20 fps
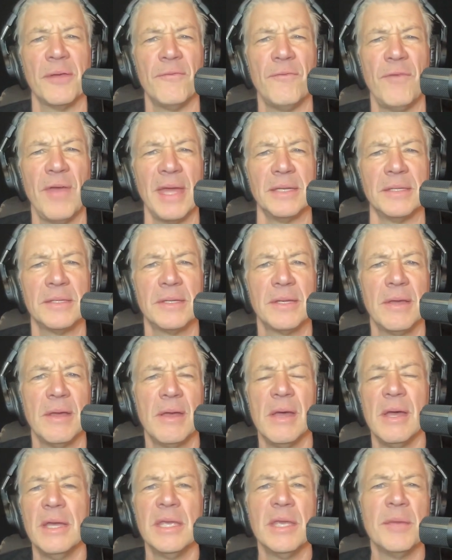event.
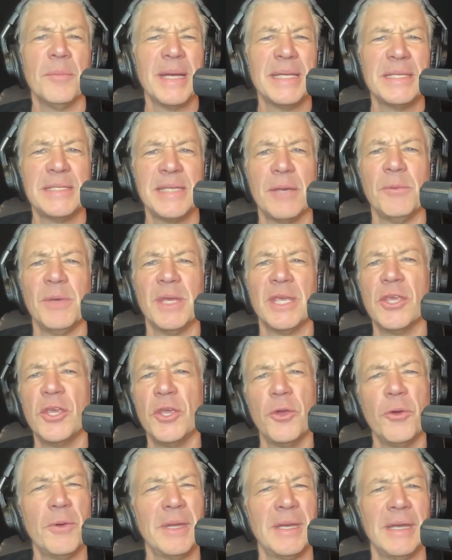You might say we
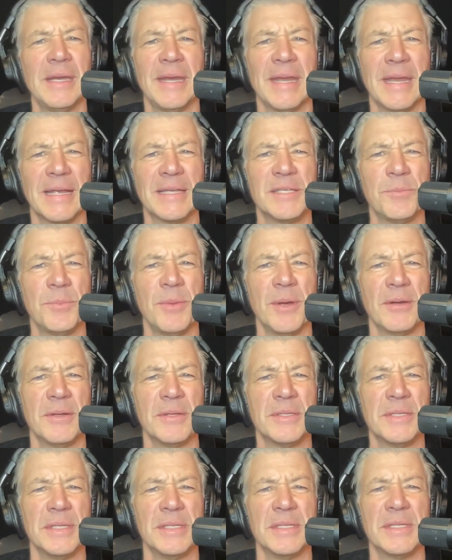curated
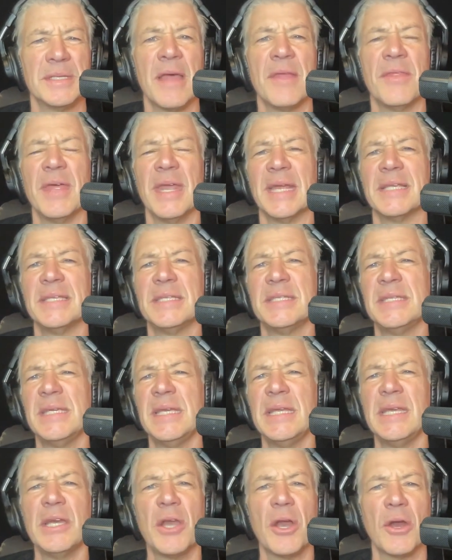experiences that
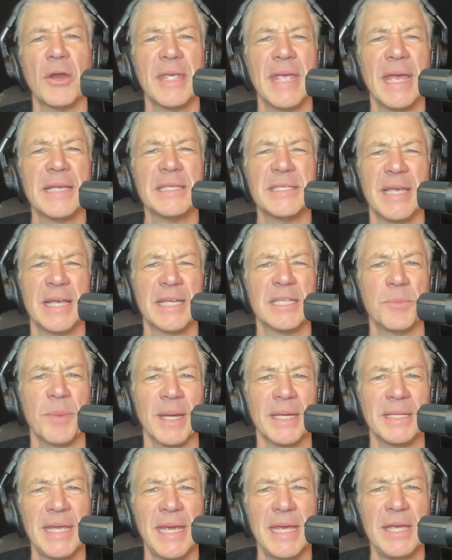exceeded our guests'
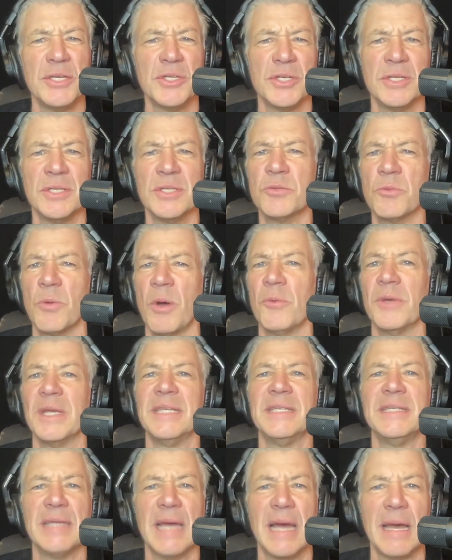expectations while
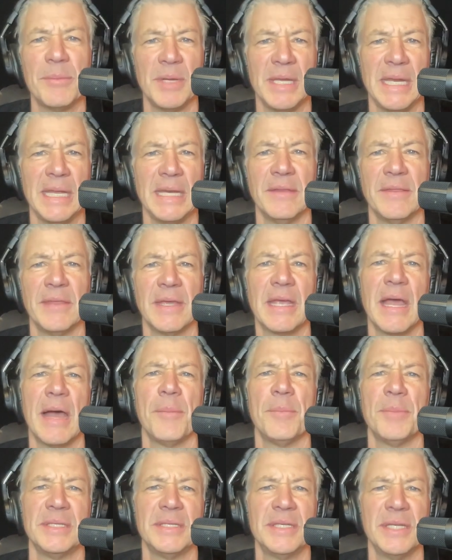we dominated the
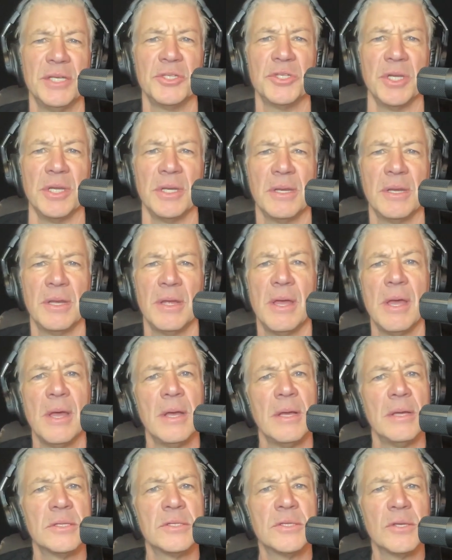competition.
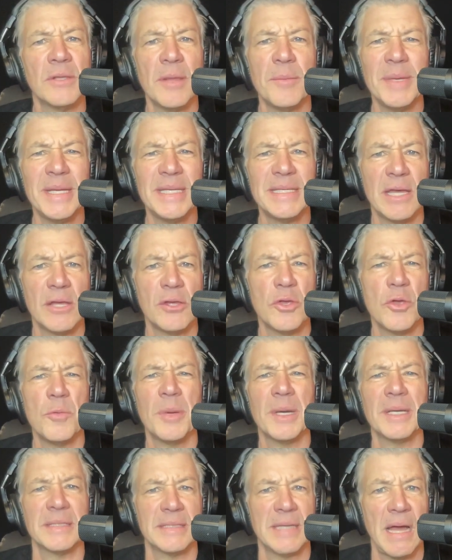So let me tell you
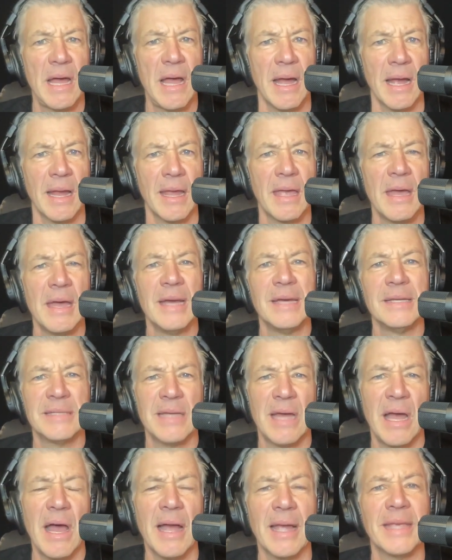about Tock.
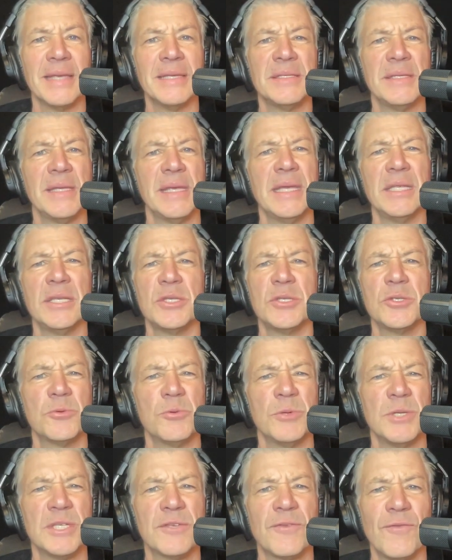Tock is the
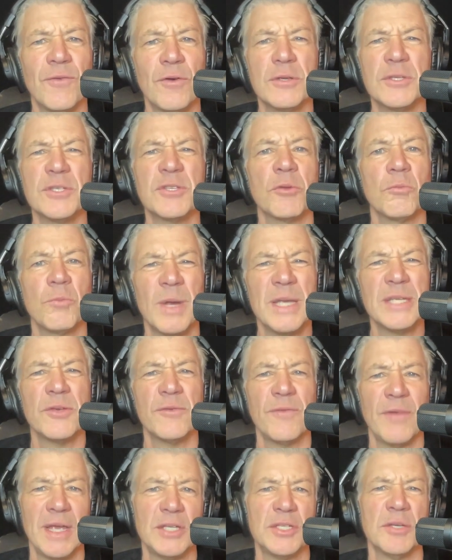industry's first
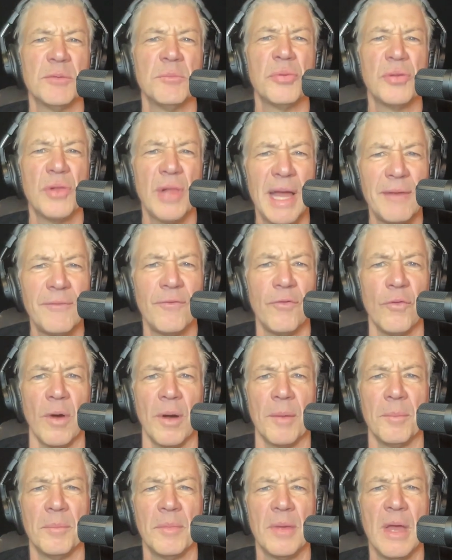reservation platform.